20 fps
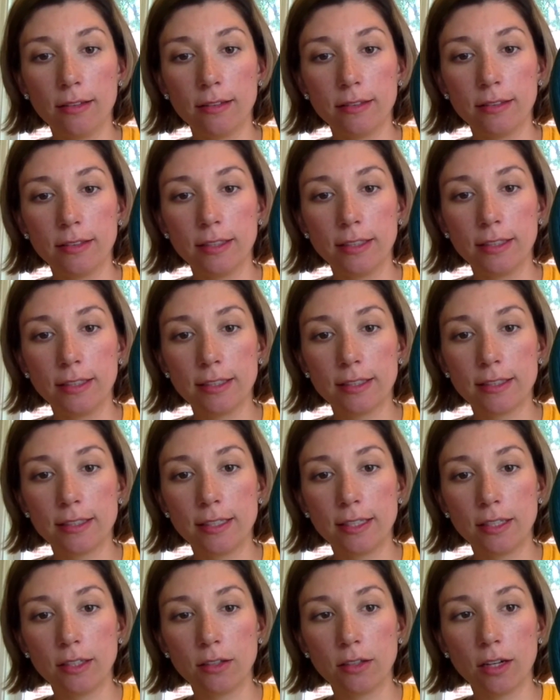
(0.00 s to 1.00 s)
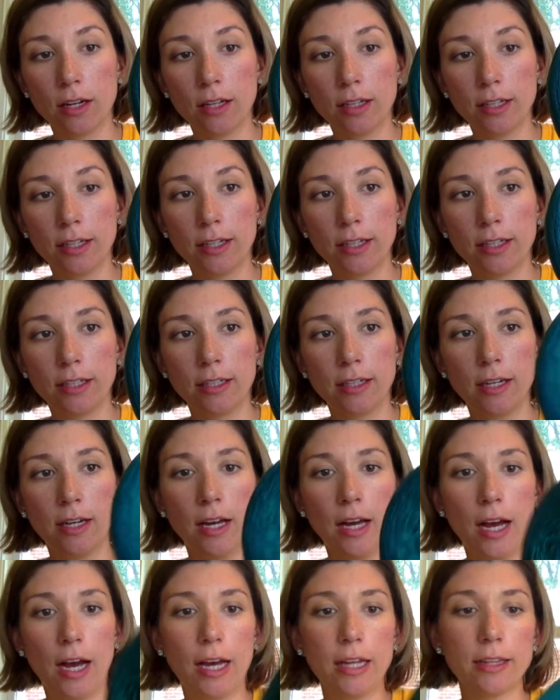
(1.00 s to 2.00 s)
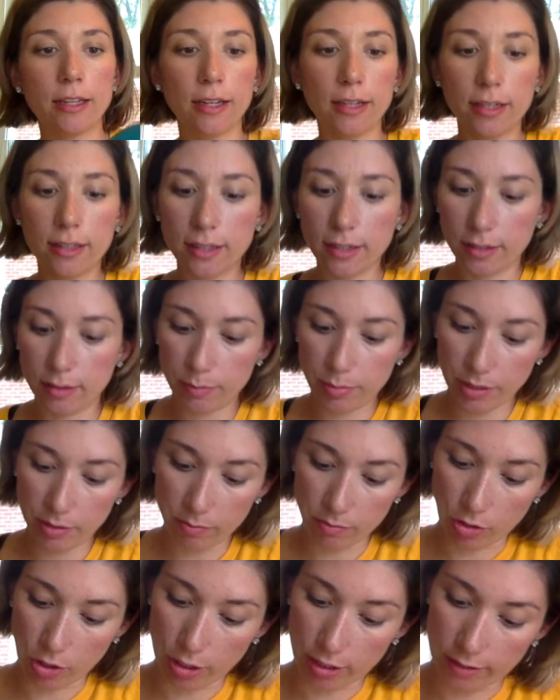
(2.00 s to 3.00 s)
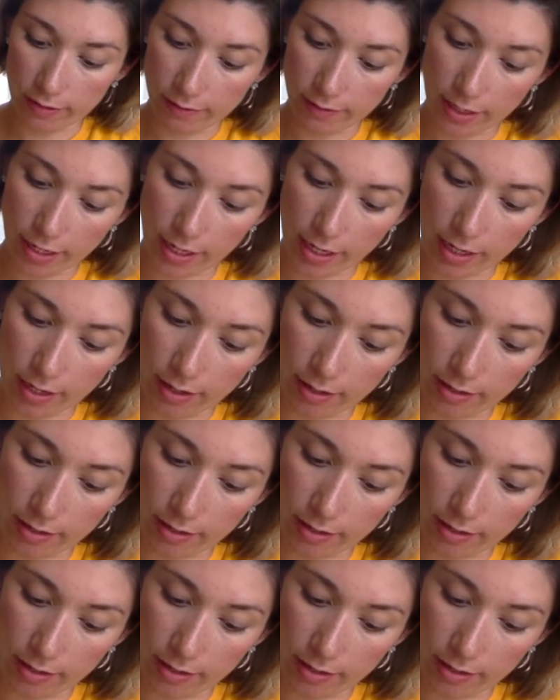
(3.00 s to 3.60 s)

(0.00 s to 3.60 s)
in this teal color. I thought there would be more of a